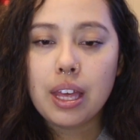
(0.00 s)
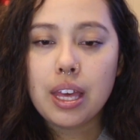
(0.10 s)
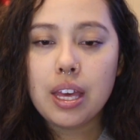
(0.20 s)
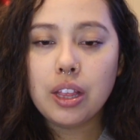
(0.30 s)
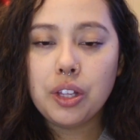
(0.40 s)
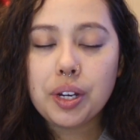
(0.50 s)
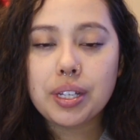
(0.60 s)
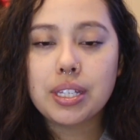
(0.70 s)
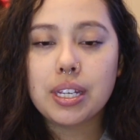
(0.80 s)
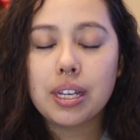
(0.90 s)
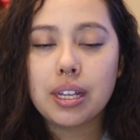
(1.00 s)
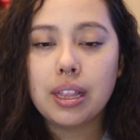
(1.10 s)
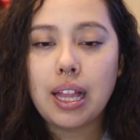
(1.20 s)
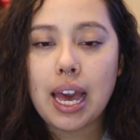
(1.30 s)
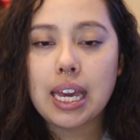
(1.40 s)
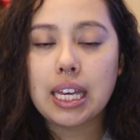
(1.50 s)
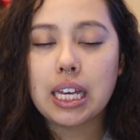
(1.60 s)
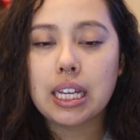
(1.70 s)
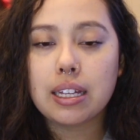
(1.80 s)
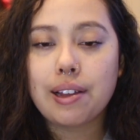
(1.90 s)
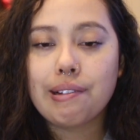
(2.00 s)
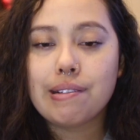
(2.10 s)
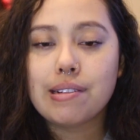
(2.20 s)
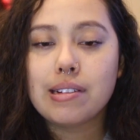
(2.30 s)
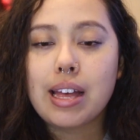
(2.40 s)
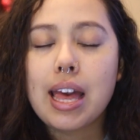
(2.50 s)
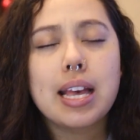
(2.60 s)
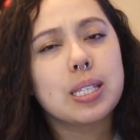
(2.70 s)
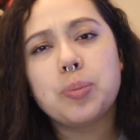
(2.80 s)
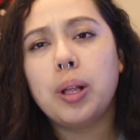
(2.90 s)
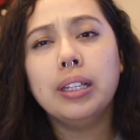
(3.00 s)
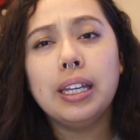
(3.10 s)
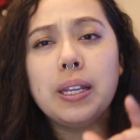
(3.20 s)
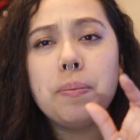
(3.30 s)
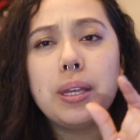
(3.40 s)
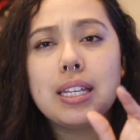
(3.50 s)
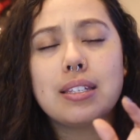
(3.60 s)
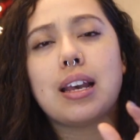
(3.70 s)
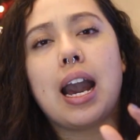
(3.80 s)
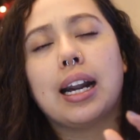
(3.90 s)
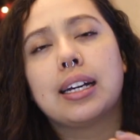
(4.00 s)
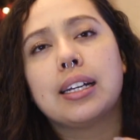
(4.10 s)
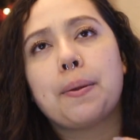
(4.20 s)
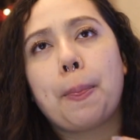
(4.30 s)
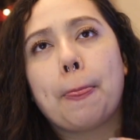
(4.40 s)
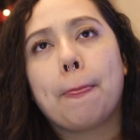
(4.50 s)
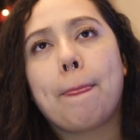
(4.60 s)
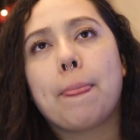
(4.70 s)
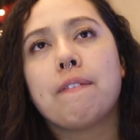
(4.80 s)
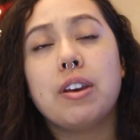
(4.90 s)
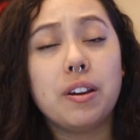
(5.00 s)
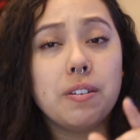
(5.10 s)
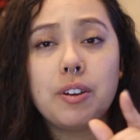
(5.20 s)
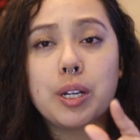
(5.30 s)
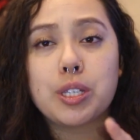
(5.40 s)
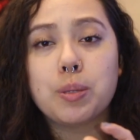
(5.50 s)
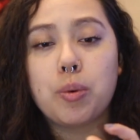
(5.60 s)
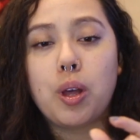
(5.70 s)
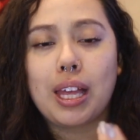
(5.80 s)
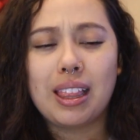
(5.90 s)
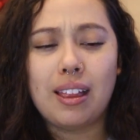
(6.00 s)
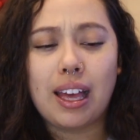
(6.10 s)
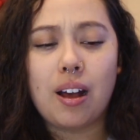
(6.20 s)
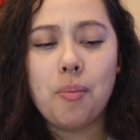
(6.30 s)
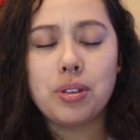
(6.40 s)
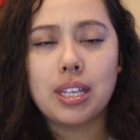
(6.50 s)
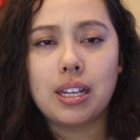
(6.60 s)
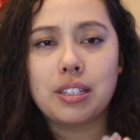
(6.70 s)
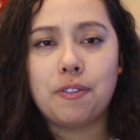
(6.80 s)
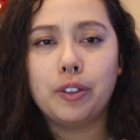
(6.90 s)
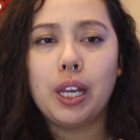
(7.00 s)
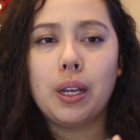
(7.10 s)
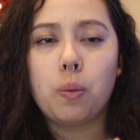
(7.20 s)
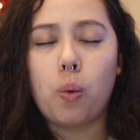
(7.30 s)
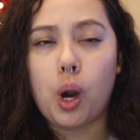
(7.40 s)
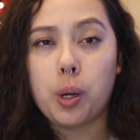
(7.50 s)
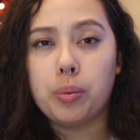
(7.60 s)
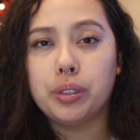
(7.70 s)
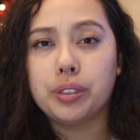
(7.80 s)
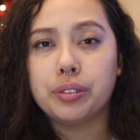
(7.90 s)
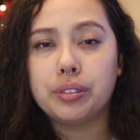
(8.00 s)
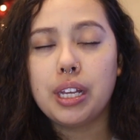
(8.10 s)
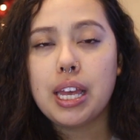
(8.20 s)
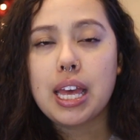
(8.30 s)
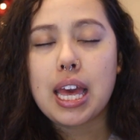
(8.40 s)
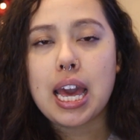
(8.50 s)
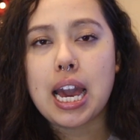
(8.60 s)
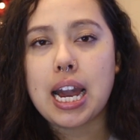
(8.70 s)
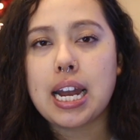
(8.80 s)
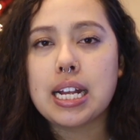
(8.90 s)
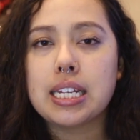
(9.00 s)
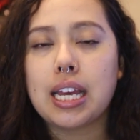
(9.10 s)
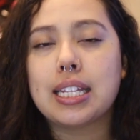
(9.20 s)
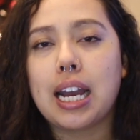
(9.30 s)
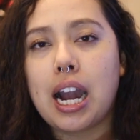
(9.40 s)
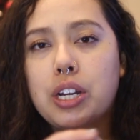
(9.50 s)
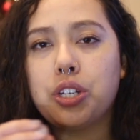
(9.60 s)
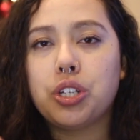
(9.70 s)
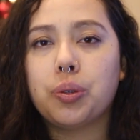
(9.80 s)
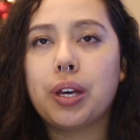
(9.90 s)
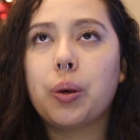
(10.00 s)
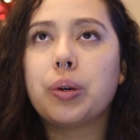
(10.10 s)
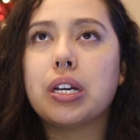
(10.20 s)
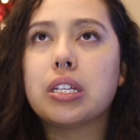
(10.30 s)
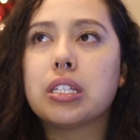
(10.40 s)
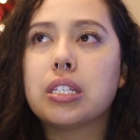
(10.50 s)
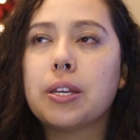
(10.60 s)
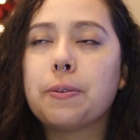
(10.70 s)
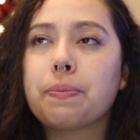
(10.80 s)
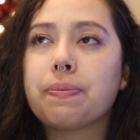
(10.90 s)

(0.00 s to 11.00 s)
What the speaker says: it looked like a small itty bitty sac, very, very small, like almost like a deflated water balloon. And attached to it was,